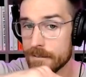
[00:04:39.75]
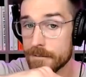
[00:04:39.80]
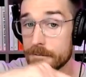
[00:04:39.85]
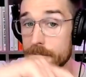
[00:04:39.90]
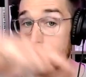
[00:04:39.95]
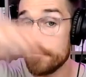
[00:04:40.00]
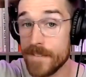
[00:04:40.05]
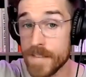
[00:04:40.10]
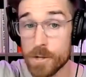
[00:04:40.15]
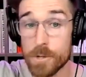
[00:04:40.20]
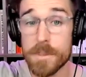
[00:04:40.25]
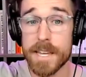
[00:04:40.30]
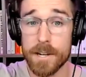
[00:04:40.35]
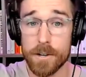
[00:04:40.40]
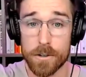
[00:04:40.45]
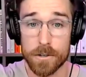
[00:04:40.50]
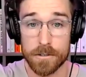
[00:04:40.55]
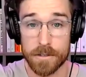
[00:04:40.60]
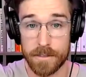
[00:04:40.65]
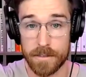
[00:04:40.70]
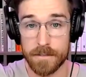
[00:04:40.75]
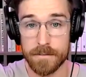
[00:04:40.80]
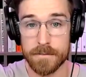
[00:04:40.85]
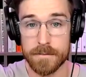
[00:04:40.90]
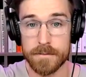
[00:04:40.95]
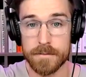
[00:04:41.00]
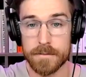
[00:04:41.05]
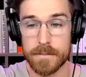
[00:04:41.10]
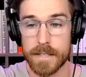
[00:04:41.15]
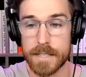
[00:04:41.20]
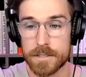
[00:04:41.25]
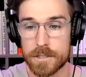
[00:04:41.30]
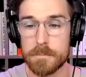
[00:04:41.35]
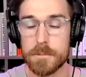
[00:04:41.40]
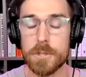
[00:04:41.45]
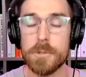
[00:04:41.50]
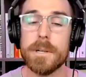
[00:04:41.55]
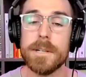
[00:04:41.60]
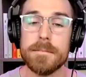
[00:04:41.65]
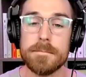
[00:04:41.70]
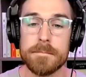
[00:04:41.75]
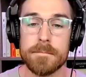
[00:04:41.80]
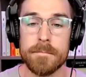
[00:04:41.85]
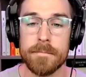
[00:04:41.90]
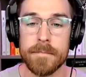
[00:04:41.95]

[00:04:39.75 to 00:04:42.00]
fill the earth and subdue it.